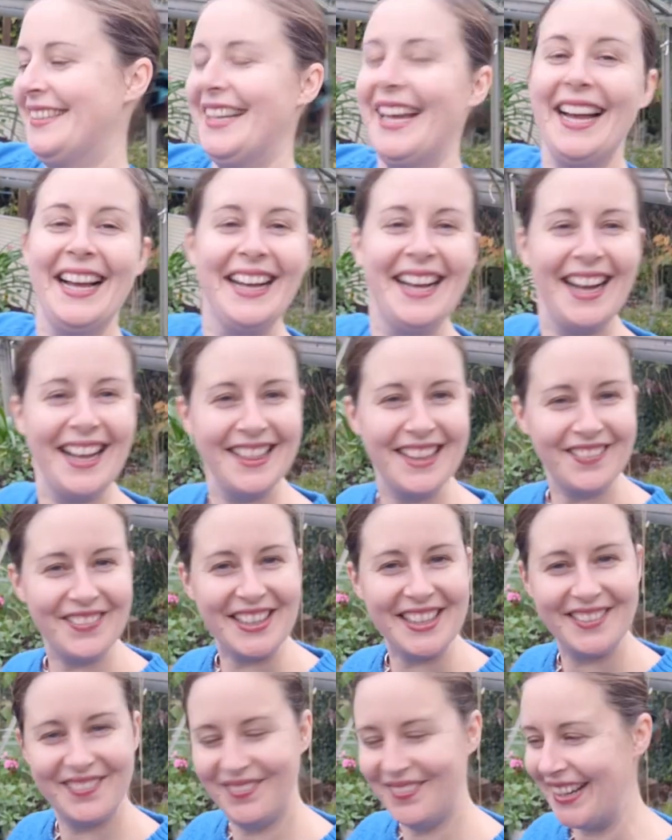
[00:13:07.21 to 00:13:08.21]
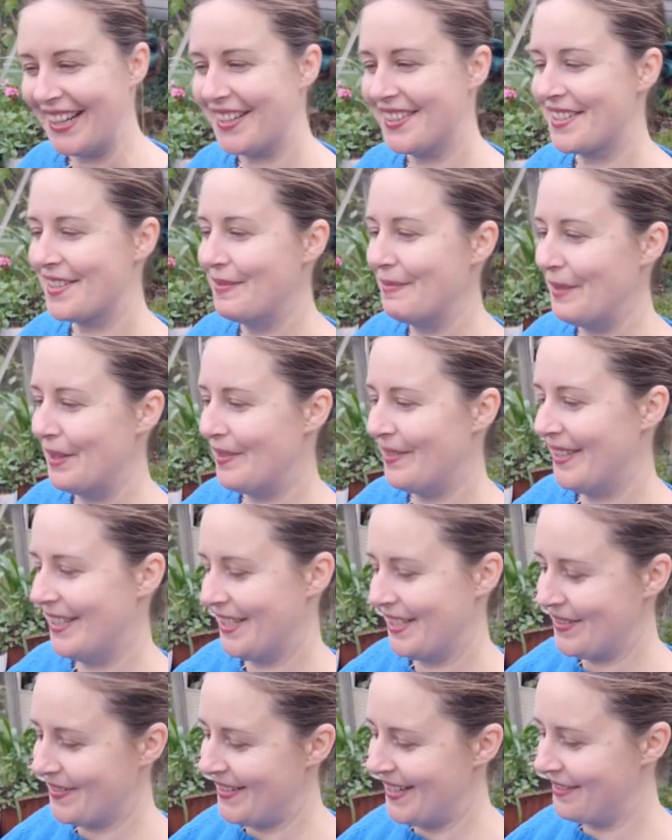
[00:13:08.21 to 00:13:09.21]
Yeah, I love it. My cousin bought one
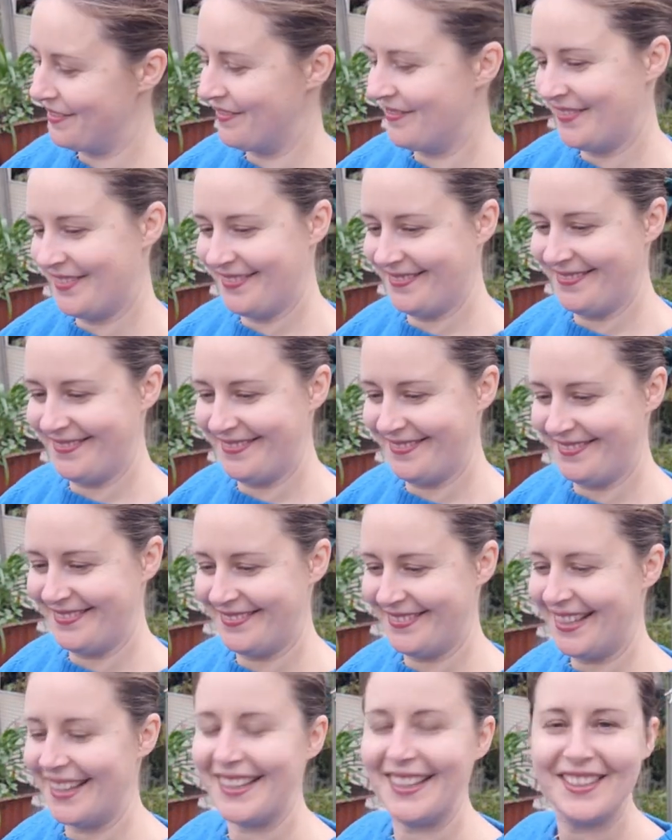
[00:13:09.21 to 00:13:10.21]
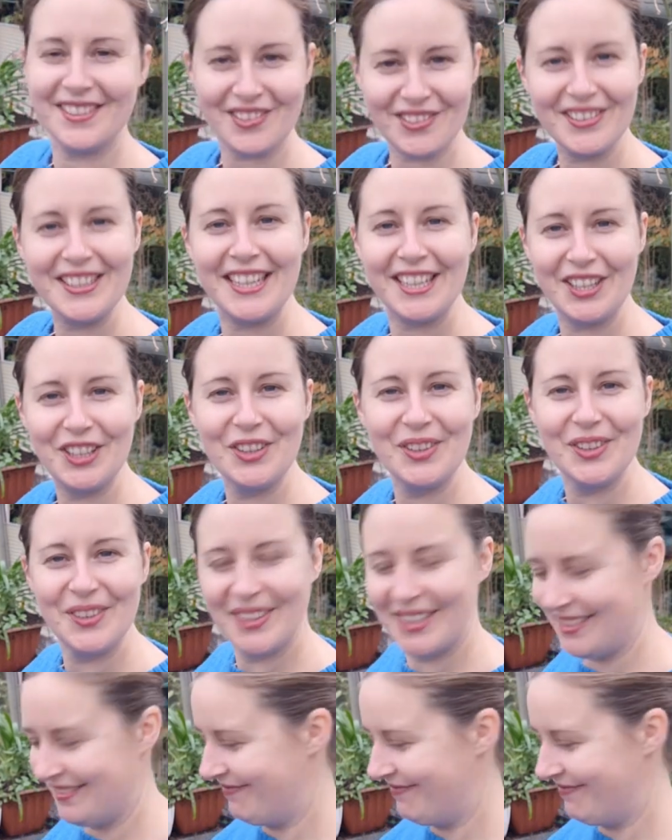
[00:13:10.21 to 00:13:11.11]
as well. I think it's really cool.